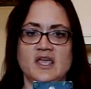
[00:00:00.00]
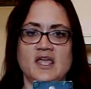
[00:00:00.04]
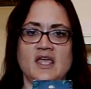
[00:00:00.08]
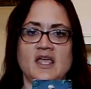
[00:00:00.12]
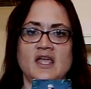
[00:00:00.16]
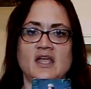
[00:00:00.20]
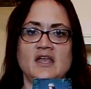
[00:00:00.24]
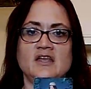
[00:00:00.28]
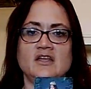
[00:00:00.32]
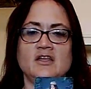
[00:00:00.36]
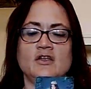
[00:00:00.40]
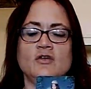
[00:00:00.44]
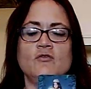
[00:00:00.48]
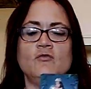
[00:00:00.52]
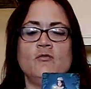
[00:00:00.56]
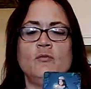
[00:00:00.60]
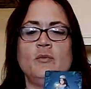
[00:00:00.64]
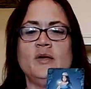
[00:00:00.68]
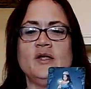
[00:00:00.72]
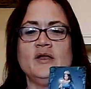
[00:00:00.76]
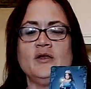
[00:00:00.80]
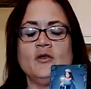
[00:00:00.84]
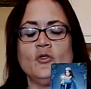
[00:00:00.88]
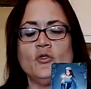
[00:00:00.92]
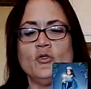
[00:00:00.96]
and you've
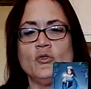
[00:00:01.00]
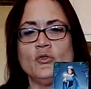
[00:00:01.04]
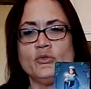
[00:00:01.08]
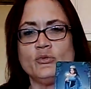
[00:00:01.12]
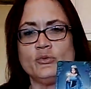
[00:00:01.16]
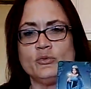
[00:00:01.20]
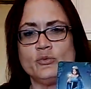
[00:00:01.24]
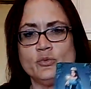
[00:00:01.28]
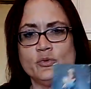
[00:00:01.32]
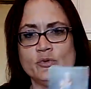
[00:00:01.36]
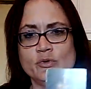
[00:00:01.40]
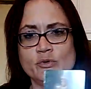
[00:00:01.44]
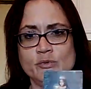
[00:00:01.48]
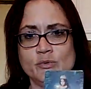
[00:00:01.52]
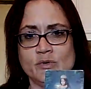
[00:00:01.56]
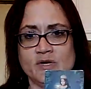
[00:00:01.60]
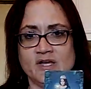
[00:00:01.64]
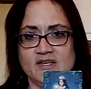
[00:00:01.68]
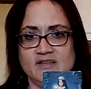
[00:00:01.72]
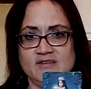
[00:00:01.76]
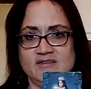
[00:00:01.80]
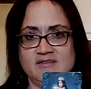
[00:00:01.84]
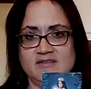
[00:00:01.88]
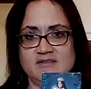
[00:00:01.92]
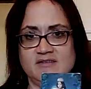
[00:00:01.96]
been through
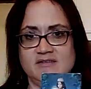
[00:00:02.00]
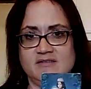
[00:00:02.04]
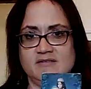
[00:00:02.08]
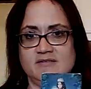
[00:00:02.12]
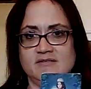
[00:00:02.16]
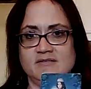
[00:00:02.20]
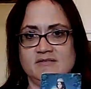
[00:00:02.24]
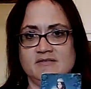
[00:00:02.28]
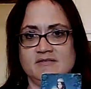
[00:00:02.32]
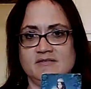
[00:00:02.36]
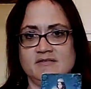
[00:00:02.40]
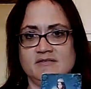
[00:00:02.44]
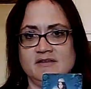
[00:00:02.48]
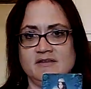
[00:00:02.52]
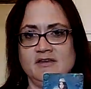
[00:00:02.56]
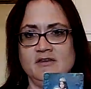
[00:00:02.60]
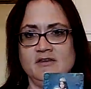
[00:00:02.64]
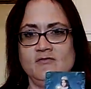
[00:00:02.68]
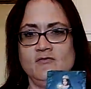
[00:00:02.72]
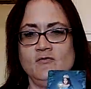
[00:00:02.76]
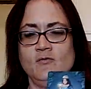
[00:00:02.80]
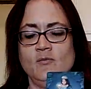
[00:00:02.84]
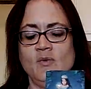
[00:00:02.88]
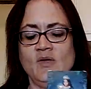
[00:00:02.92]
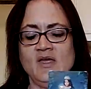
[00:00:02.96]
it.
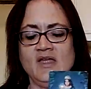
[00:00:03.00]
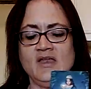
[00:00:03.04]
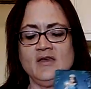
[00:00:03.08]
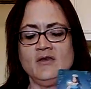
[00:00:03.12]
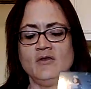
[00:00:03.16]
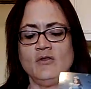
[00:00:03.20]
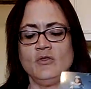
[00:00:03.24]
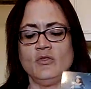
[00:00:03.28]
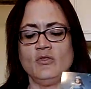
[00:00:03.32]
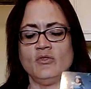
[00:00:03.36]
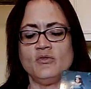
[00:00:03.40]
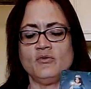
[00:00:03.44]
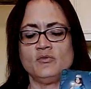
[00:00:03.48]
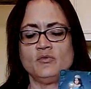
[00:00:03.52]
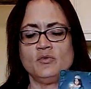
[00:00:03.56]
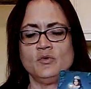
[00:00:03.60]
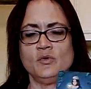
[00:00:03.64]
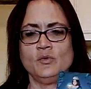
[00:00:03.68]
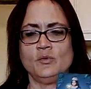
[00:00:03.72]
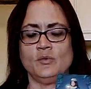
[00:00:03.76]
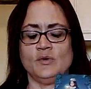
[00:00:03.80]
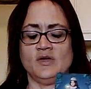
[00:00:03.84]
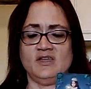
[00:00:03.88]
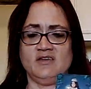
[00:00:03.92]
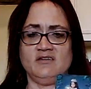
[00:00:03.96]
You've been
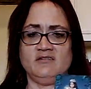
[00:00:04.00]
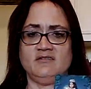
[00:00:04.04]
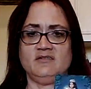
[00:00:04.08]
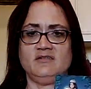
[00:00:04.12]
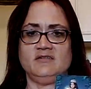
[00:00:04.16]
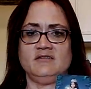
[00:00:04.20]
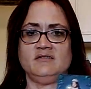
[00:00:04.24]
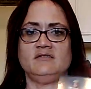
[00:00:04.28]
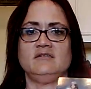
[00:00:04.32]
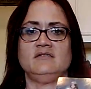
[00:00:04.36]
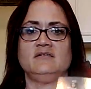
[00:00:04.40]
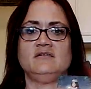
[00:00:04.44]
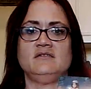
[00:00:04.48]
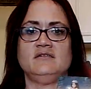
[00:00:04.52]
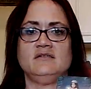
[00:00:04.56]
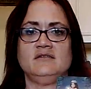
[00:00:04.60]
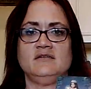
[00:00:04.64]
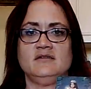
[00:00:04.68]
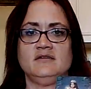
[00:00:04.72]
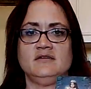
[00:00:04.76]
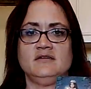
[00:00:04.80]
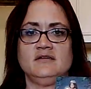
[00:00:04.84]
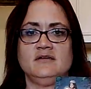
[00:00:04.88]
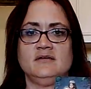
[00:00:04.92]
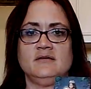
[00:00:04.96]
through it,
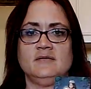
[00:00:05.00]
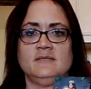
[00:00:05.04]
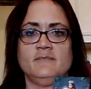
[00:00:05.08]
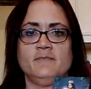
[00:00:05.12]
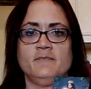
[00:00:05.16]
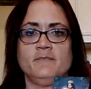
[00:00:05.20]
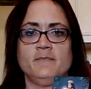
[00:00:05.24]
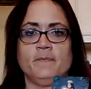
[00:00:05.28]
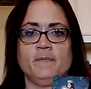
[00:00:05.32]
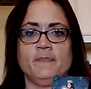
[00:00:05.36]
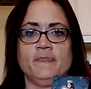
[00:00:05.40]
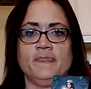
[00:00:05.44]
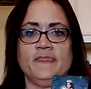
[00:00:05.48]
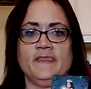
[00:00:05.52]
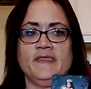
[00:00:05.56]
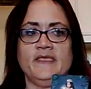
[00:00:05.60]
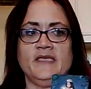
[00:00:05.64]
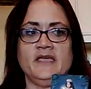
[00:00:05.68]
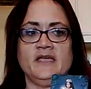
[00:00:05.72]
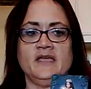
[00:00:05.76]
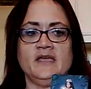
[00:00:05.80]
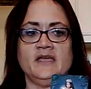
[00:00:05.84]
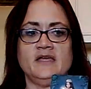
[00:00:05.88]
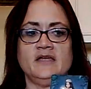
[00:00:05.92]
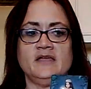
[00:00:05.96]

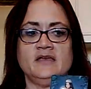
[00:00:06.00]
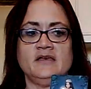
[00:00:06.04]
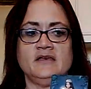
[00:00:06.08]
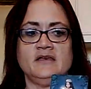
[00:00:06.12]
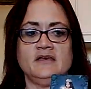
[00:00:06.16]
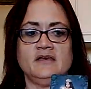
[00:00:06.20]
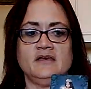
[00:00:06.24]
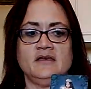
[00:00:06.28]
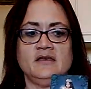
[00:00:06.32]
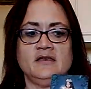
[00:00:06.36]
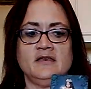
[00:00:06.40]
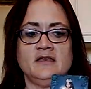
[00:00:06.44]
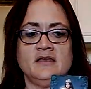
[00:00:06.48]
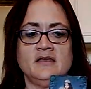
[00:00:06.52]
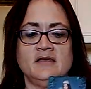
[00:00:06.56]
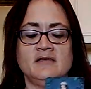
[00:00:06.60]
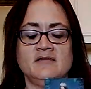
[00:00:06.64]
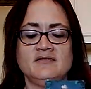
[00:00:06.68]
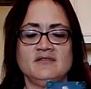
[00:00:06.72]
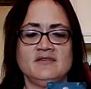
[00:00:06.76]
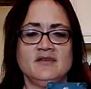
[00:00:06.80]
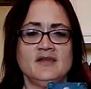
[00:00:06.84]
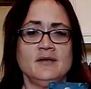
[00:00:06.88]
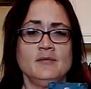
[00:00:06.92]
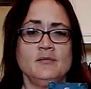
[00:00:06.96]
and
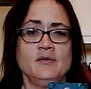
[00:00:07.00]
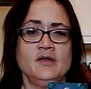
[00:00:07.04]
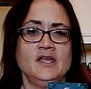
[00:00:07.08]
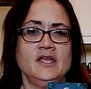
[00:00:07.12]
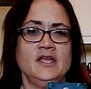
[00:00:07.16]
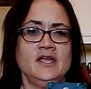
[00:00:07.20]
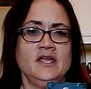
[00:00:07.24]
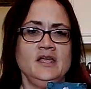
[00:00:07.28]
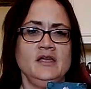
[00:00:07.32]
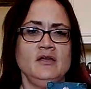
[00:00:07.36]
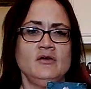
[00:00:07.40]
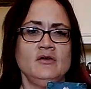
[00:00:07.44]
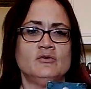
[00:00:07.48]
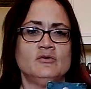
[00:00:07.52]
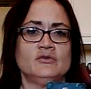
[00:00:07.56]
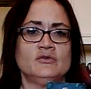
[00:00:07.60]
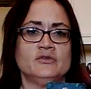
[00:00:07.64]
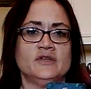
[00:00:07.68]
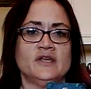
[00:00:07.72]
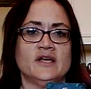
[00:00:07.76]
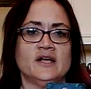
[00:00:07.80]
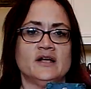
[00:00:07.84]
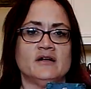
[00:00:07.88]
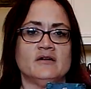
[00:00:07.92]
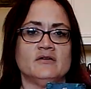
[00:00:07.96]
it's time to heal
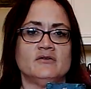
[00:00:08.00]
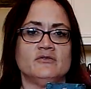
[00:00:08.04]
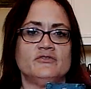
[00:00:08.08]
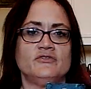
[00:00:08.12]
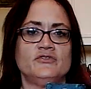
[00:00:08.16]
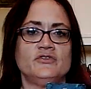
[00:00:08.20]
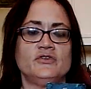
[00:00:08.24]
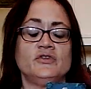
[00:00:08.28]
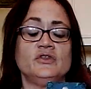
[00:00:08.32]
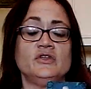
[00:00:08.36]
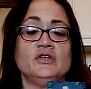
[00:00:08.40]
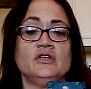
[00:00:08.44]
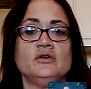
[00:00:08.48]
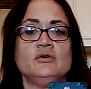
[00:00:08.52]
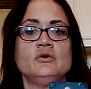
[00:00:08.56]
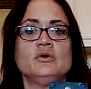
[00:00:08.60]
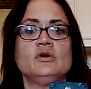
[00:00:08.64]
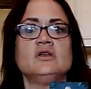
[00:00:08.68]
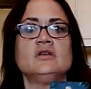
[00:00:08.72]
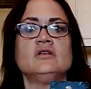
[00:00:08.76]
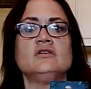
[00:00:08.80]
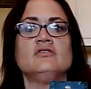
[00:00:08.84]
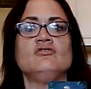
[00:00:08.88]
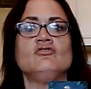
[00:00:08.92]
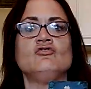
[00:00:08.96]
now so that you
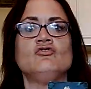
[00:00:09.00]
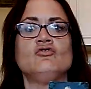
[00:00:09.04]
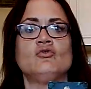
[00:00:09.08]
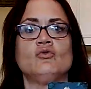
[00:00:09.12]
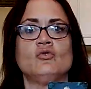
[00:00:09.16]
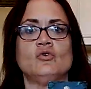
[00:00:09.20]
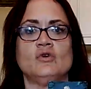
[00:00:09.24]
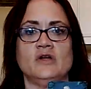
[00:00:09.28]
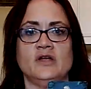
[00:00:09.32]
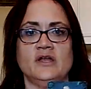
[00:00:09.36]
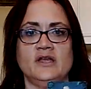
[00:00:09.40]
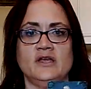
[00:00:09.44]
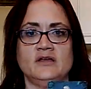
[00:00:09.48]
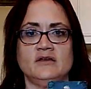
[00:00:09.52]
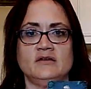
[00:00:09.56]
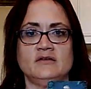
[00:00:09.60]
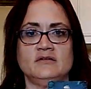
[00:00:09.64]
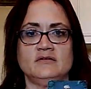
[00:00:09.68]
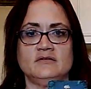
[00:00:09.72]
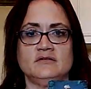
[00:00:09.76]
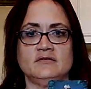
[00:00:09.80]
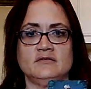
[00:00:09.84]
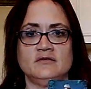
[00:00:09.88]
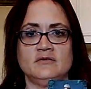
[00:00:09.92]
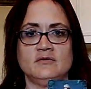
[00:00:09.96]
can enjoy.
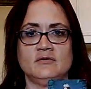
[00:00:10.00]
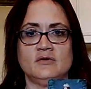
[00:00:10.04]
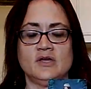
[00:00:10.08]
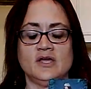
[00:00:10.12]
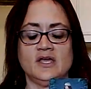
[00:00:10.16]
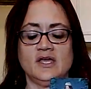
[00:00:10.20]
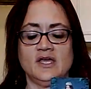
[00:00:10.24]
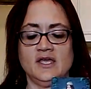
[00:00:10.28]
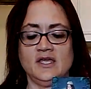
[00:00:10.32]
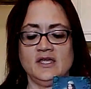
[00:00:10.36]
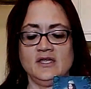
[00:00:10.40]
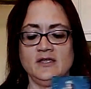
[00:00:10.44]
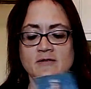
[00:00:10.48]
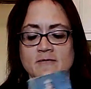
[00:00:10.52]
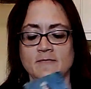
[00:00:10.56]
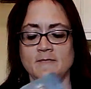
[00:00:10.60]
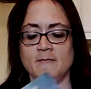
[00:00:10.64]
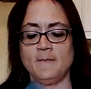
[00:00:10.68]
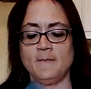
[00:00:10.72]
Okay.